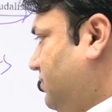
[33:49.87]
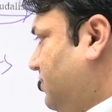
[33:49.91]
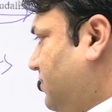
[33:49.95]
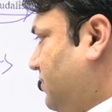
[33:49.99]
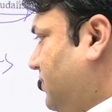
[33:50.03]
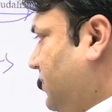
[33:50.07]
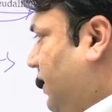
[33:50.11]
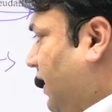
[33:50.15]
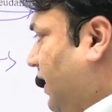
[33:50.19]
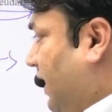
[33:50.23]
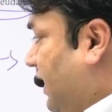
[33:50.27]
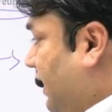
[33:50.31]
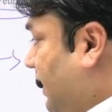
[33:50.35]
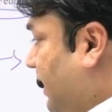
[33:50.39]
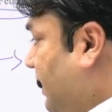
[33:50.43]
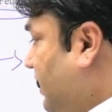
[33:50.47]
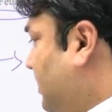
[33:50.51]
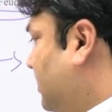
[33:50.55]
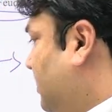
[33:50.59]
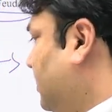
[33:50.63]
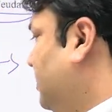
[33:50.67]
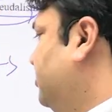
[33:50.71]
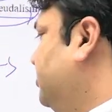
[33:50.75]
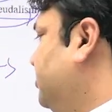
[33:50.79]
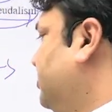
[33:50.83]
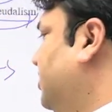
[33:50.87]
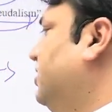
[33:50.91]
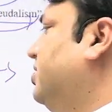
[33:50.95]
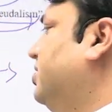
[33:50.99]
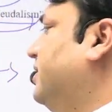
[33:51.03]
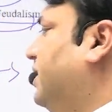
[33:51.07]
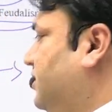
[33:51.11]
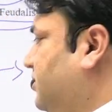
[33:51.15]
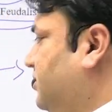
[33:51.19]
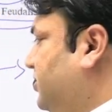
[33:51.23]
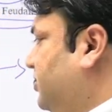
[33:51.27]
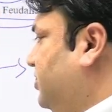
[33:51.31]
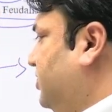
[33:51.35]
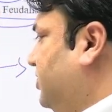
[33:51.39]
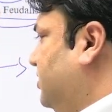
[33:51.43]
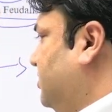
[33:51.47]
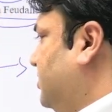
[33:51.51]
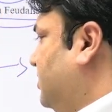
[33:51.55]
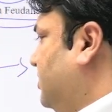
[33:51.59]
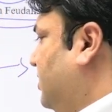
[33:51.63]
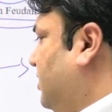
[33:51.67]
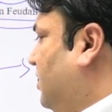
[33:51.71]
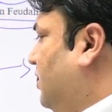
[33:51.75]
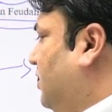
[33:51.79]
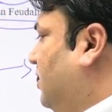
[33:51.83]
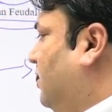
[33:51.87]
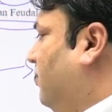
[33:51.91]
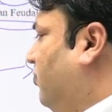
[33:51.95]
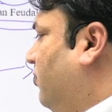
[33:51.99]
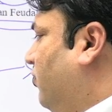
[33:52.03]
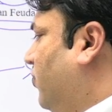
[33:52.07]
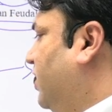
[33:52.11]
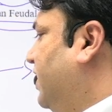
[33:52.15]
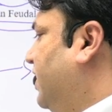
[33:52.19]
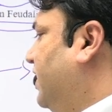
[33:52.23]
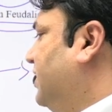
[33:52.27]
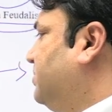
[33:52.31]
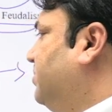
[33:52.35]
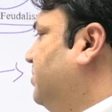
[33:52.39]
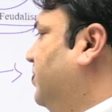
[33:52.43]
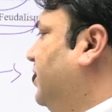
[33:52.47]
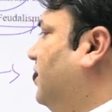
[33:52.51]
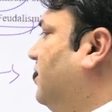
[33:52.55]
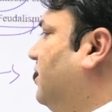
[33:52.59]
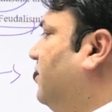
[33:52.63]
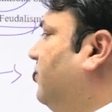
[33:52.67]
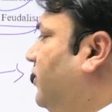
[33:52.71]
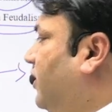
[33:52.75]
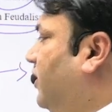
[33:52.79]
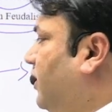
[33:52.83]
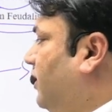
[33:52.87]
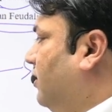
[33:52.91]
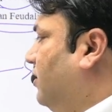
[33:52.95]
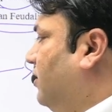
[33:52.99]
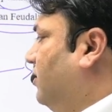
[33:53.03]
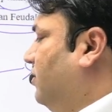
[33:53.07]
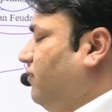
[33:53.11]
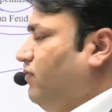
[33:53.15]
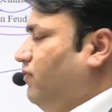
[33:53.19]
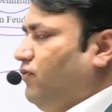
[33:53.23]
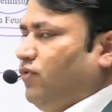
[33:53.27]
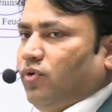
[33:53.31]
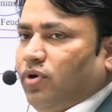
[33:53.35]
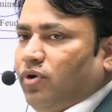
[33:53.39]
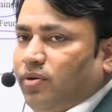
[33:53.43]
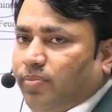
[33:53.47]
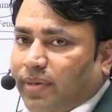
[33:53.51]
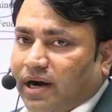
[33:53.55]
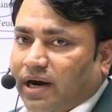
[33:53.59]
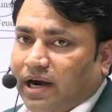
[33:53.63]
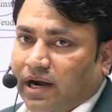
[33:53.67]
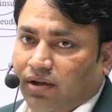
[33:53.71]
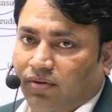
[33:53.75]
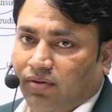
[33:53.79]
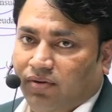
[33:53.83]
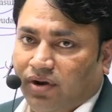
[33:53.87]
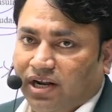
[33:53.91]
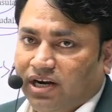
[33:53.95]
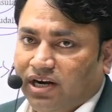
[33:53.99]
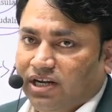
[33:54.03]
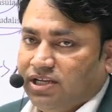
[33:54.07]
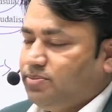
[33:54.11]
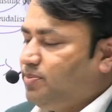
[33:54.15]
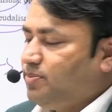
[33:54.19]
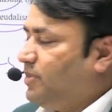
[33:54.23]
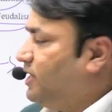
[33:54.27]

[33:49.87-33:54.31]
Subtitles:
And in cultural transitions, what has been covered here, four particular aspects